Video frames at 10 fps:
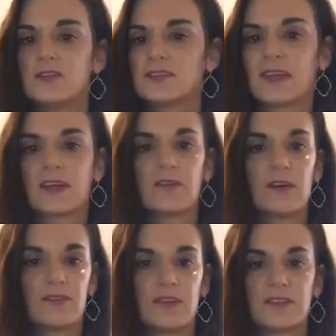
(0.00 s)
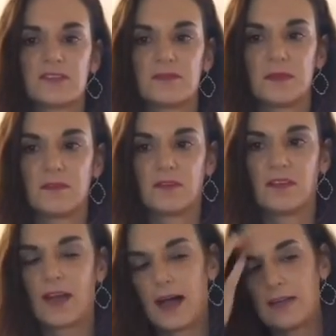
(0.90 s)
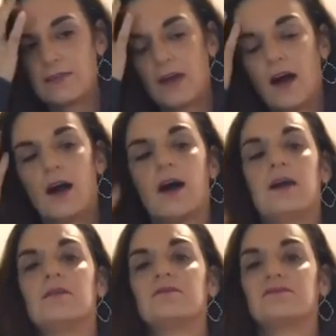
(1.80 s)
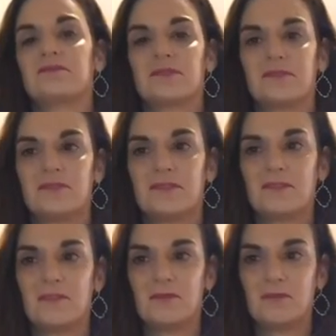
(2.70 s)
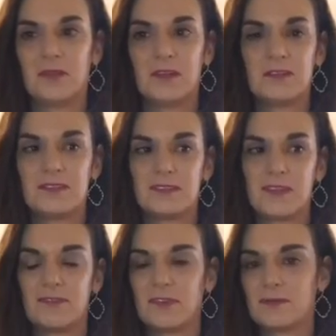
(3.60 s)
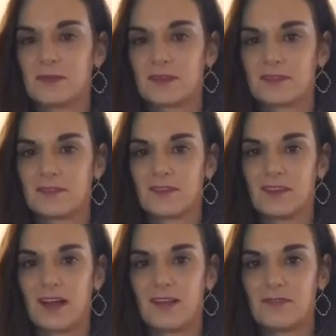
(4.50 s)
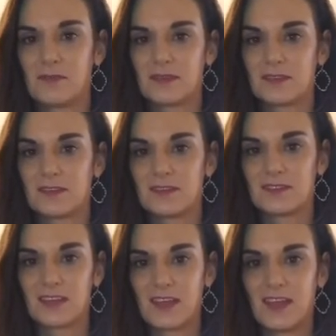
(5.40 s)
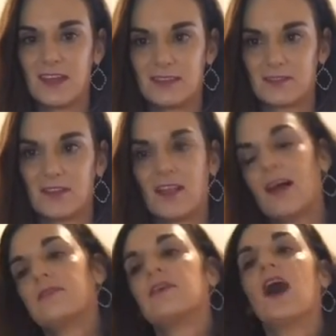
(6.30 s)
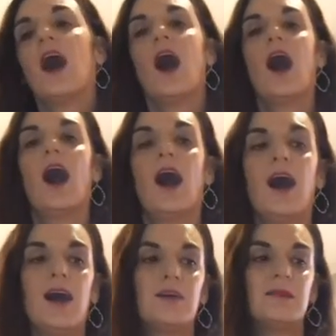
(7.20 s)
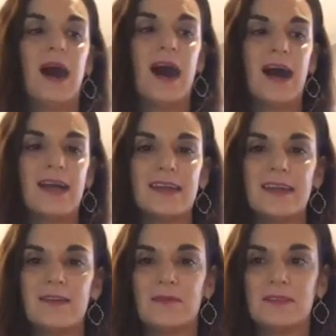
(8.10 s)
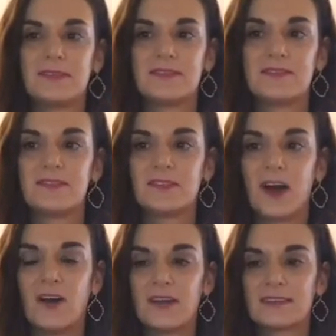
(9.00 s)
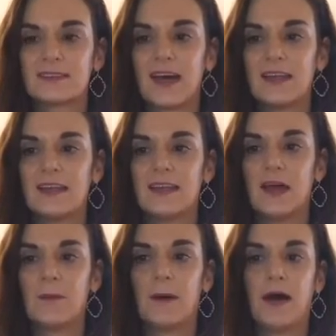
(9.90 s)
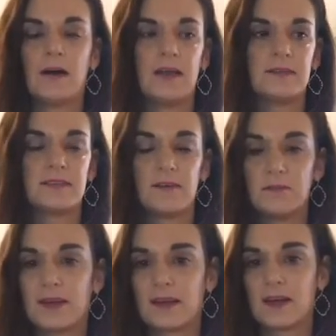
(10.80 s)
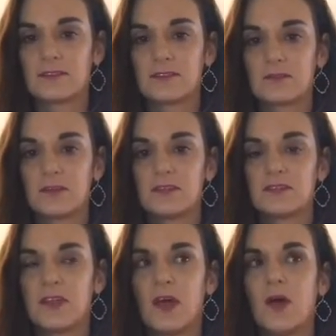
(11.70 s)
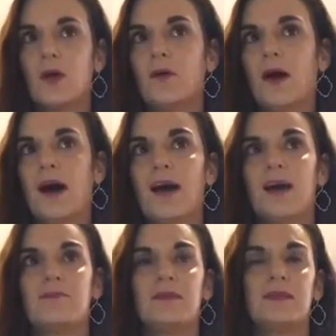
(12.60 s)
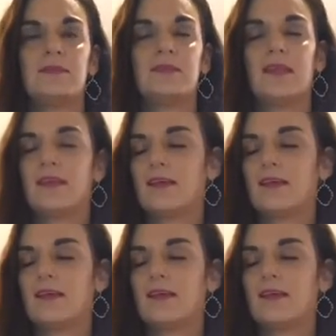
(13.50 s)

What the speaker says: just like a real friendship in real life. But who's to say Facebook isn't real life? I mean, seriously, it is real life. I have been so excited about, and some of my customers who I have been